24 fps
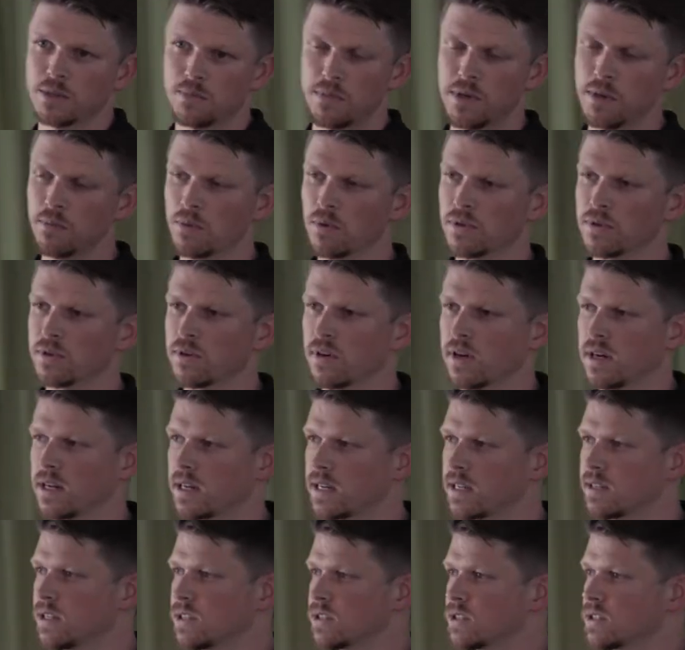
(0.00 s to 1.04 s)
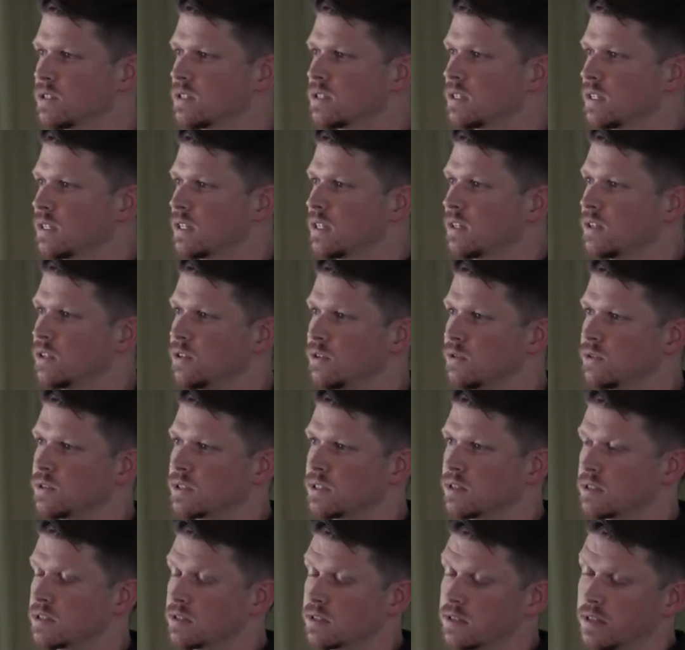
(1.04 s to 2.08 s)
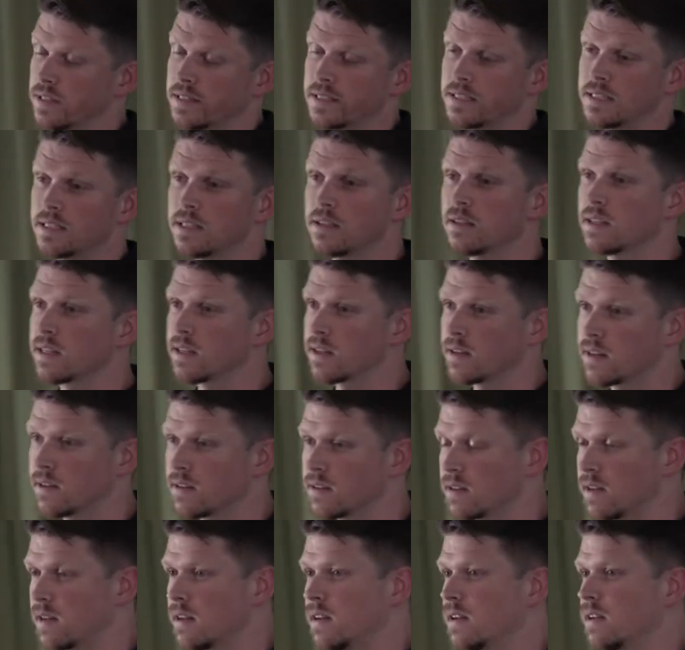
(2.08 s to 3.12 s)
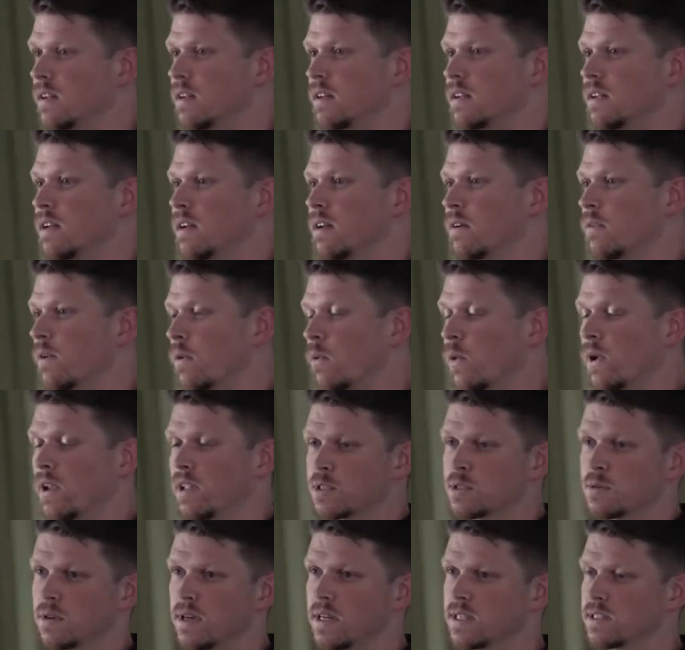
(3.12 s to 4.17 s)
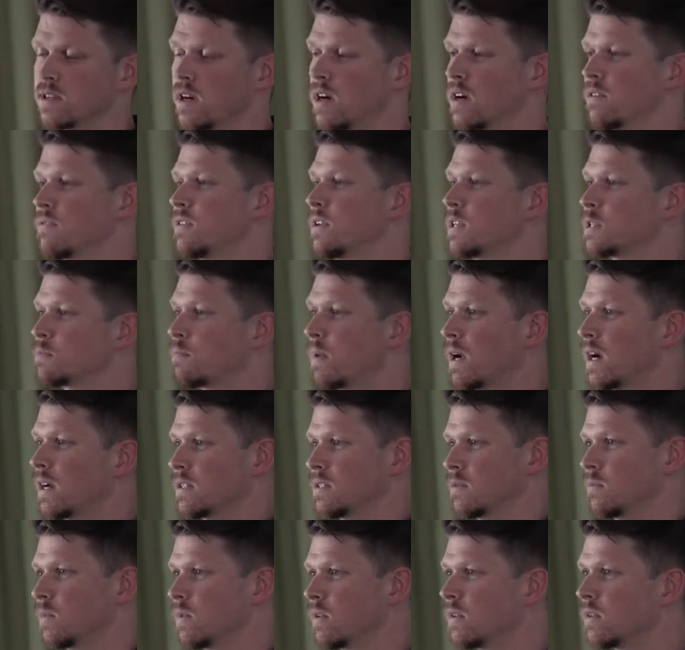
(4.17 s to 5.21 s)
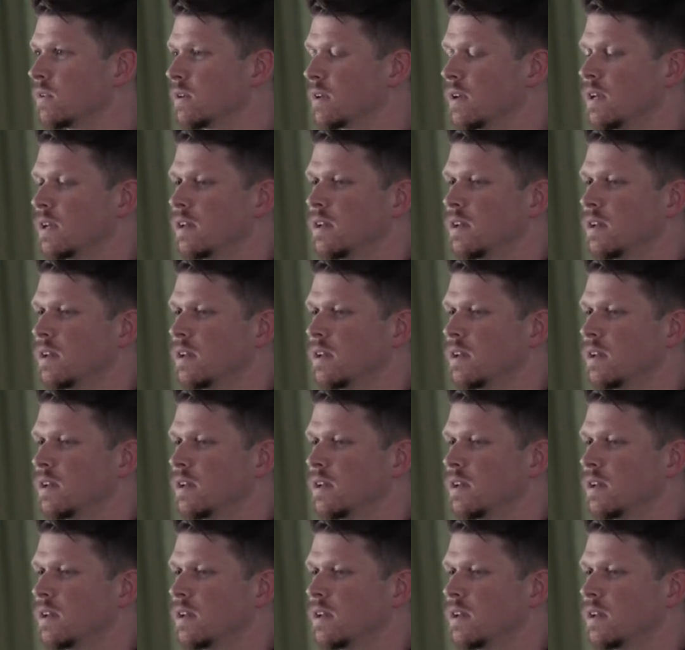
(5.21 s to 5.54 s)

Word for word: these people with chronic conditions, they need to use this ideally on a, well, as often as possible.